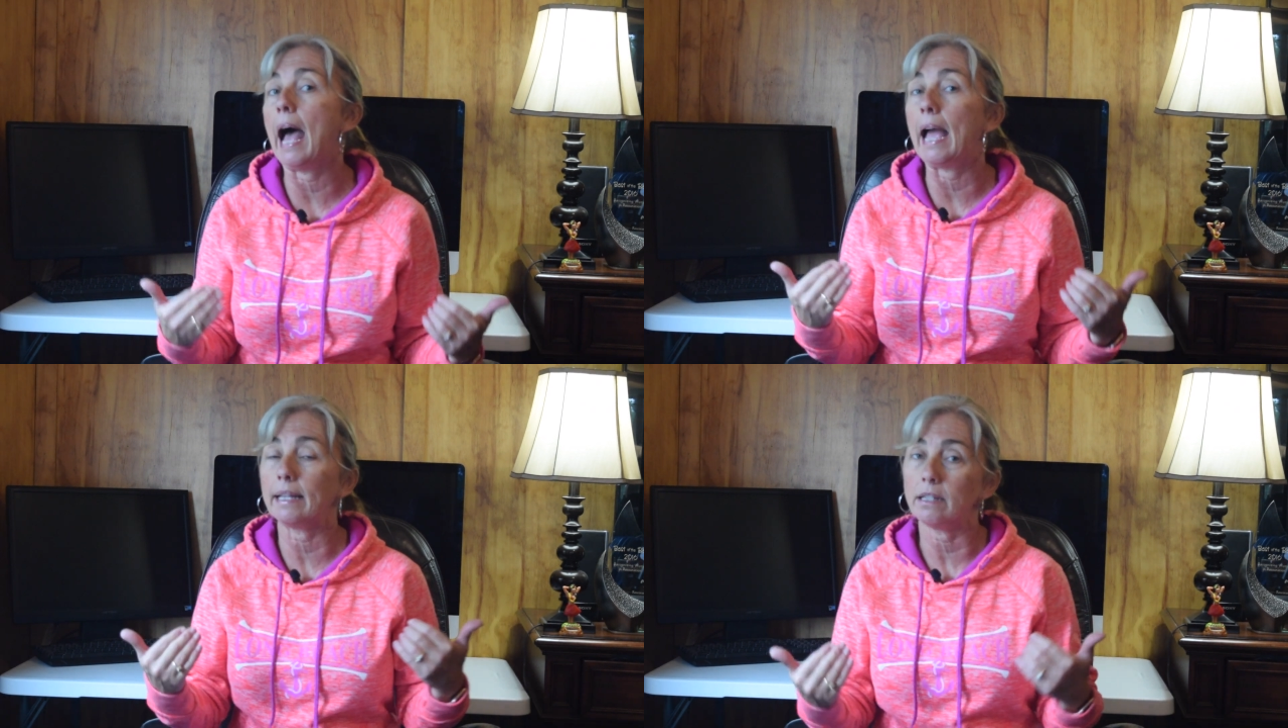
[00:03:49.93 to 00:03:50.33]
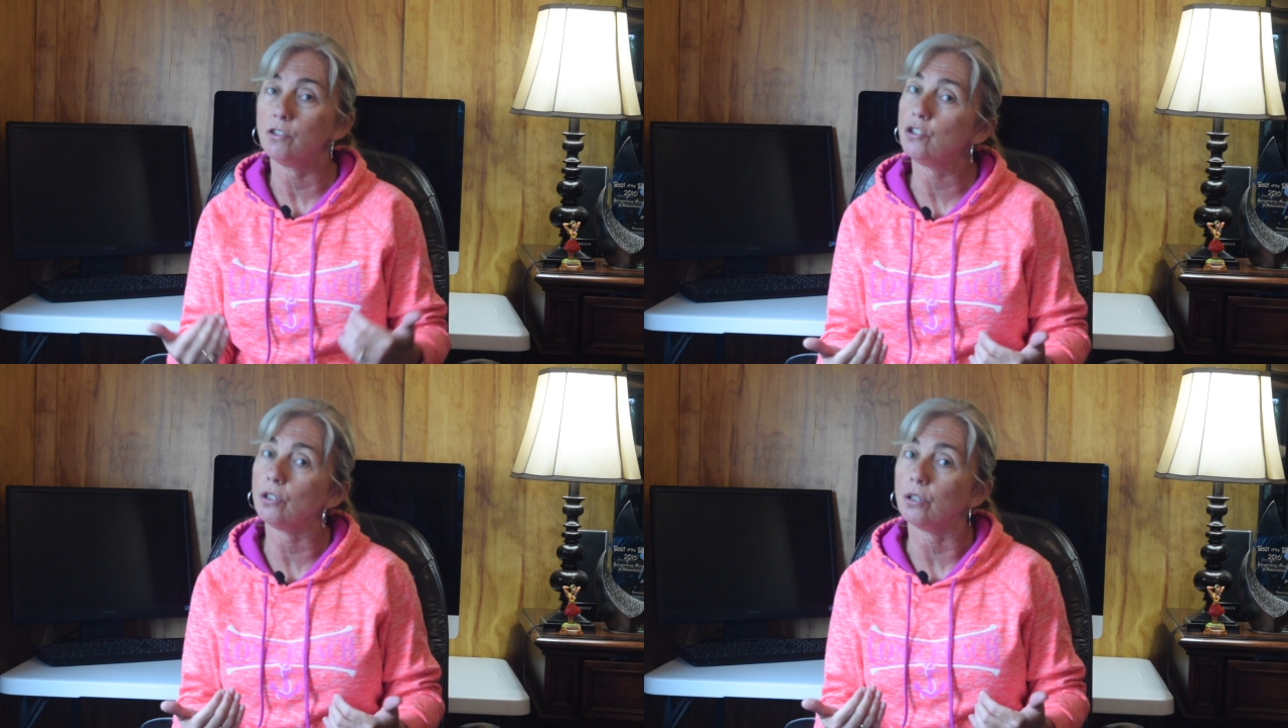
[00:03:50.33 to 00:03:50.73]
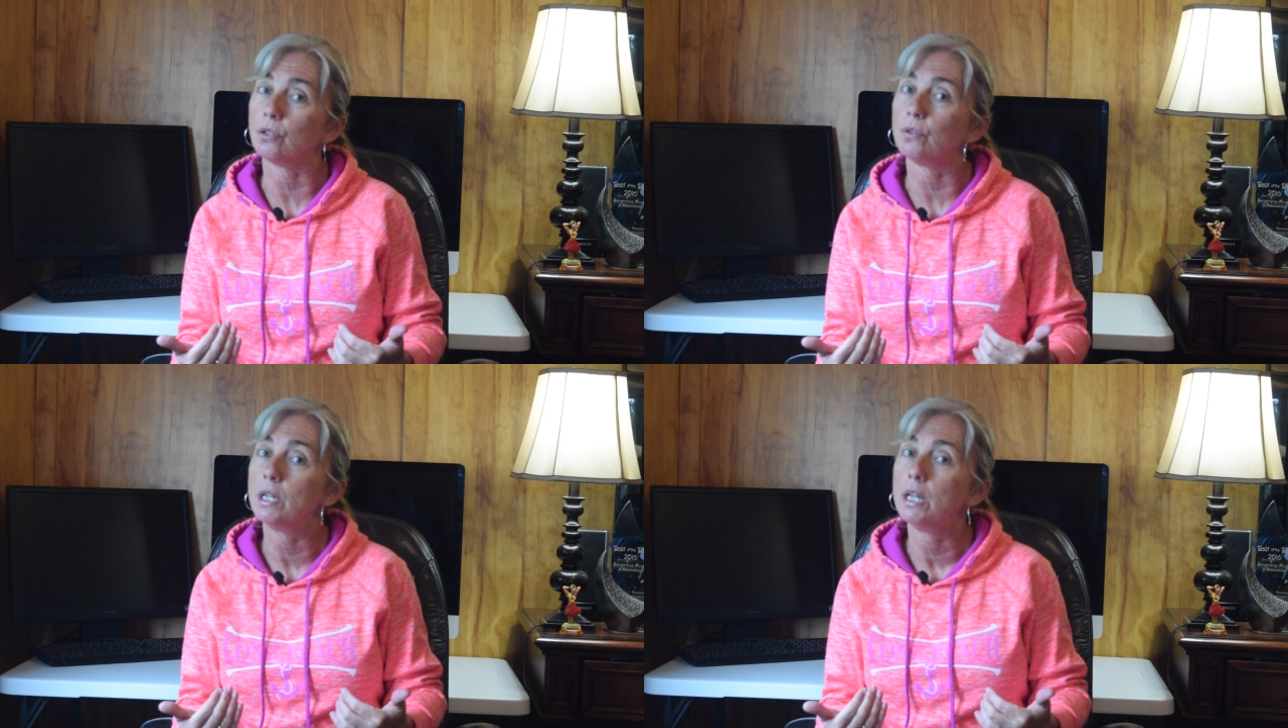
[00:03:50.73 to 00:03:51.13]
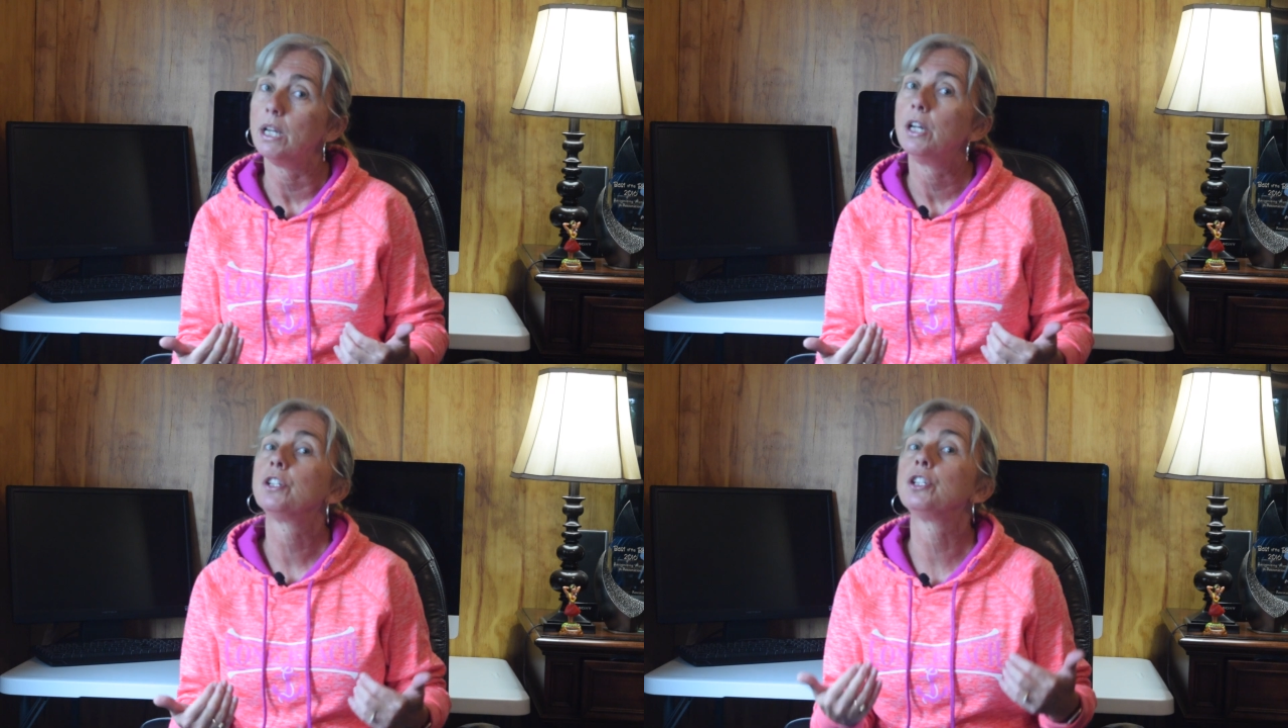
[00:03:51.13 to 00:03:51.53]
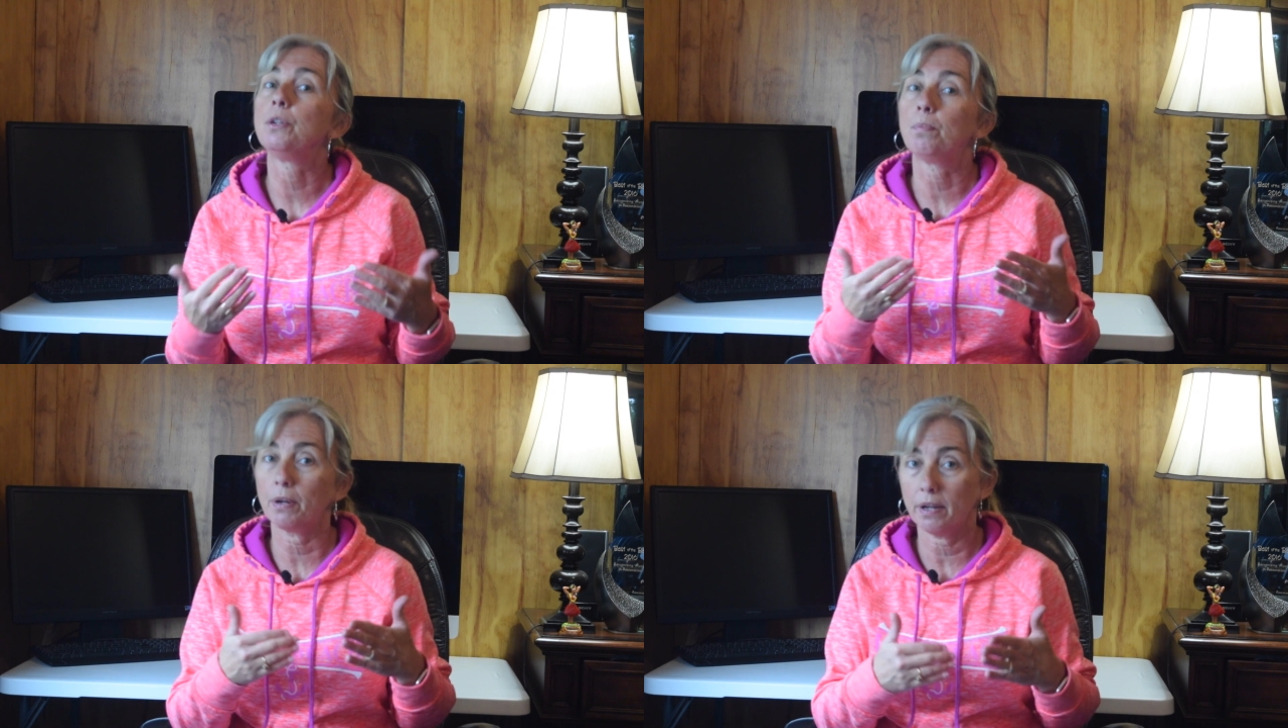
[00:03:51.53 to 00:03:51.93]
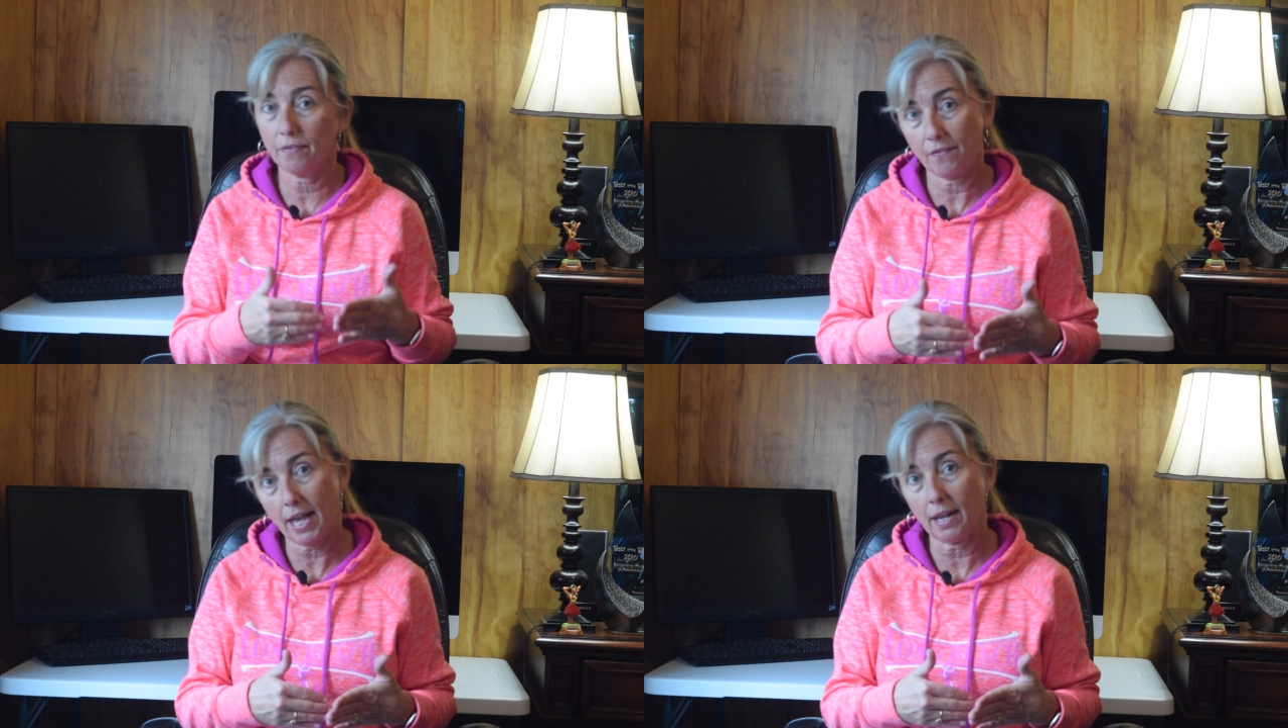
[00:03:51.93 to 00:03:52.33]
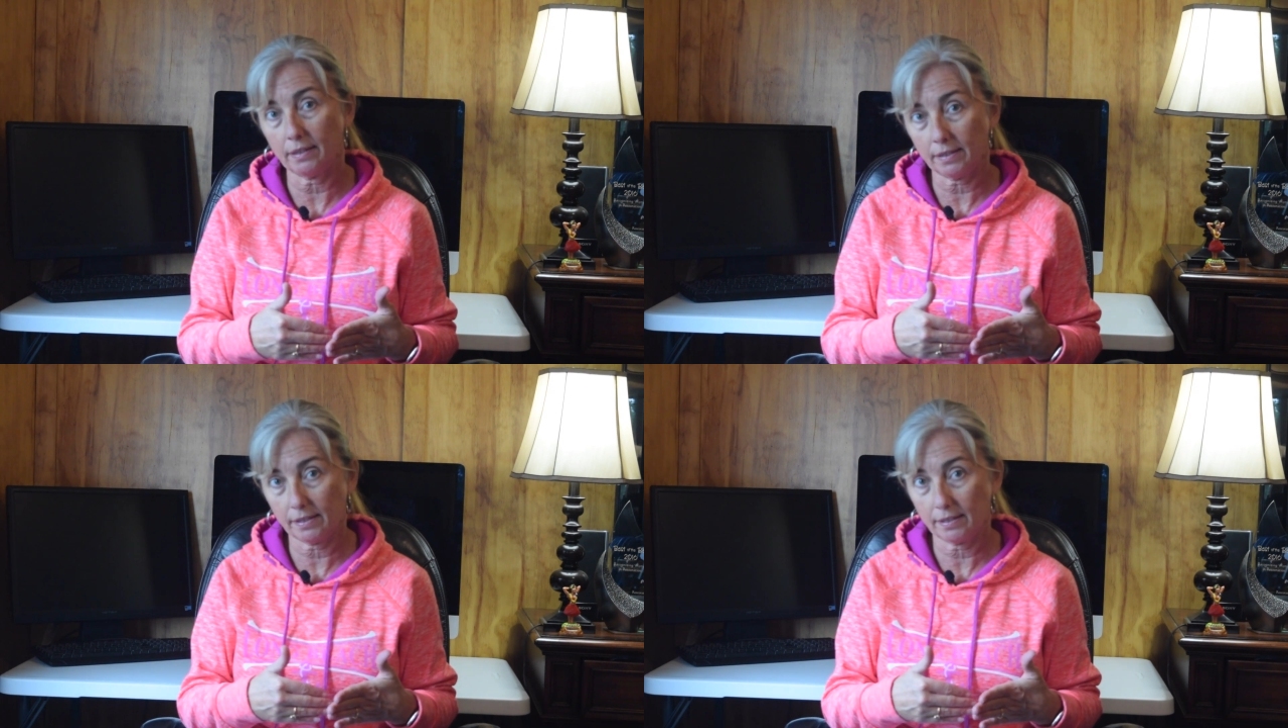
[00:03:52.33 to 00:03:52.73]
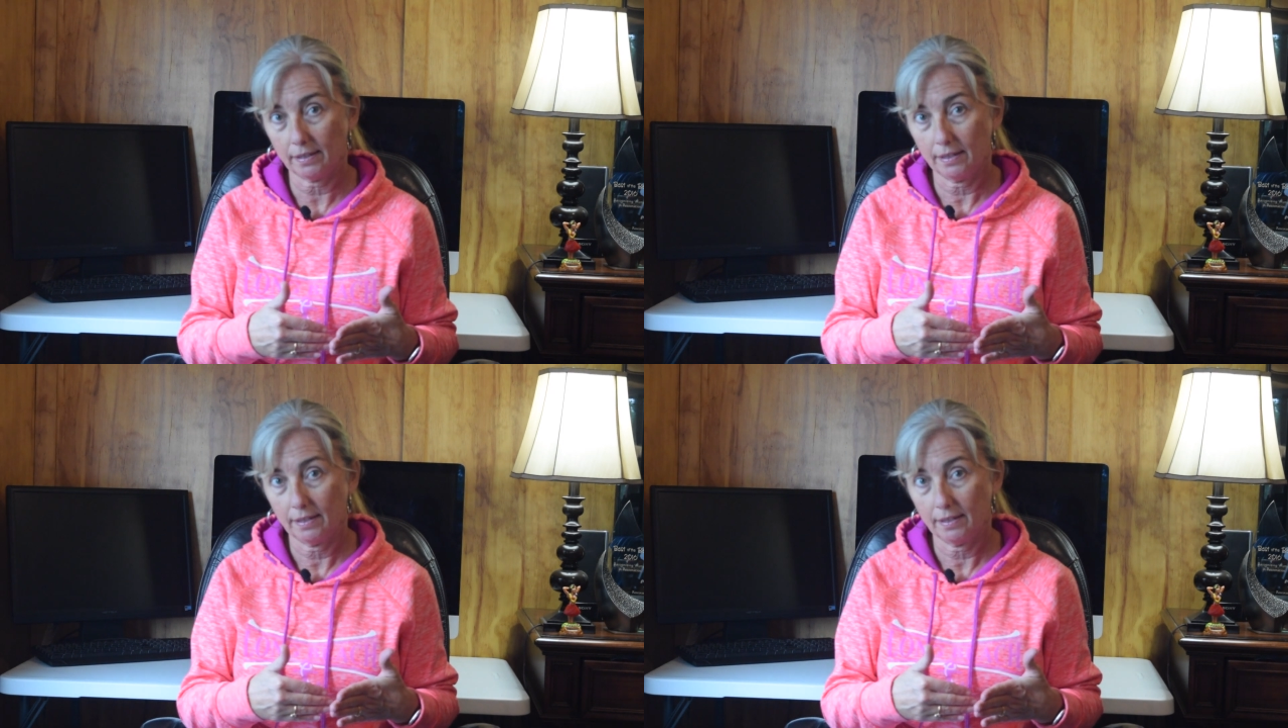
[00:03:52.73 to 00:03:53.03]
I can do to prevent